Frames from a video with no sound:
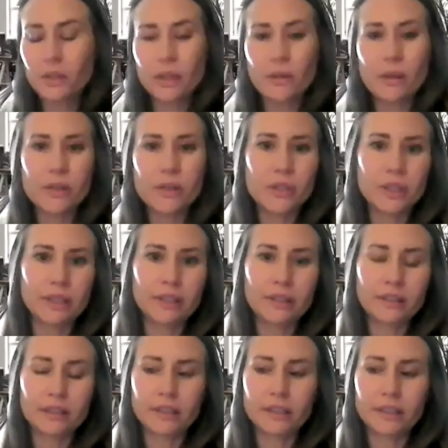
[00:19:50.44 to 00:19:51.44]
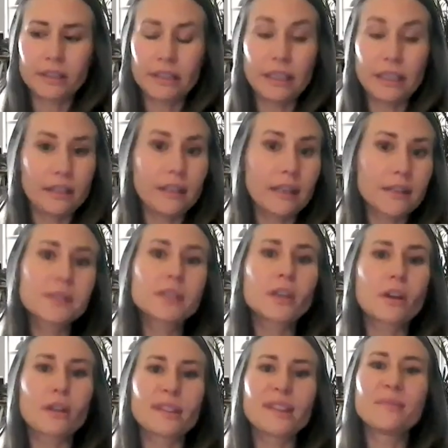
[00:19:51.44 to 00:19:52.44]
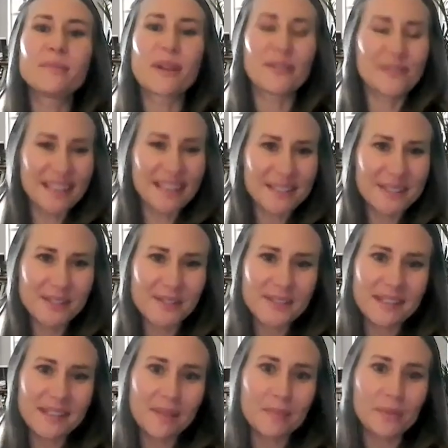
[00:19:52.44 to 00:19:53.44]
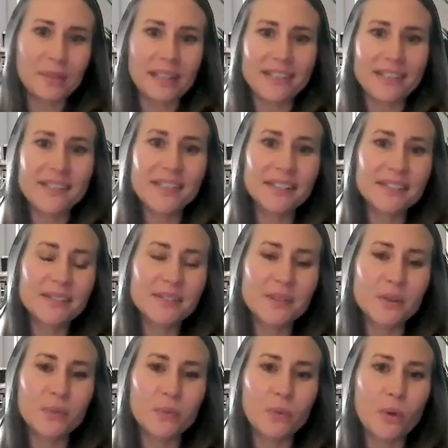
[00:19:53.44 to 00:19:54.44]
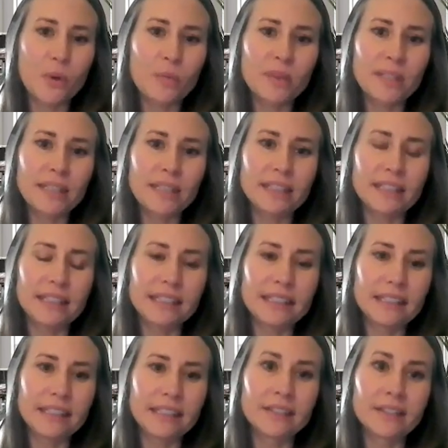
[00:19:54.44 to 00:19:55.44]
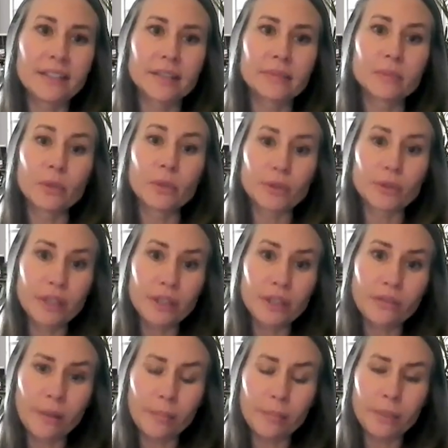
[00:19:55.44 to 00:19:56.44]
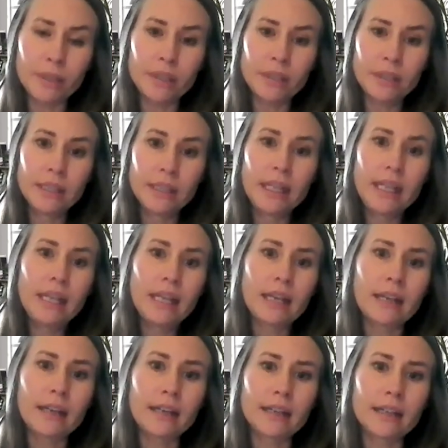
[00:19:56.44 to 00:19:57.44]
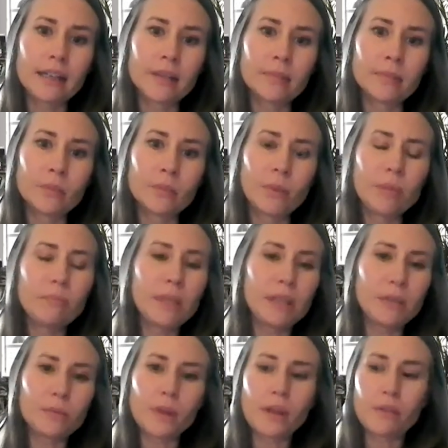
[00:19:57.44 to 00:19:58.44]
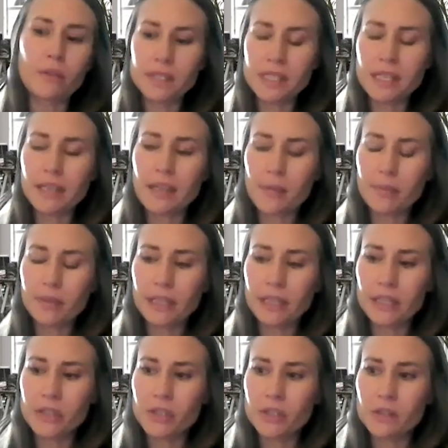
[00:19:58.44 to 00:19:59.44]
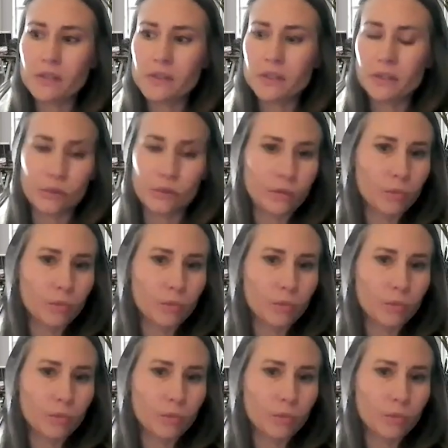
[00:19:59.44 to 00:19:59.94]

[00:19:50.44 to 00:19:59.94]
a great question uh, yes to all the above yes there's an application so we'll open it in um, early november um, we meet with we take applications to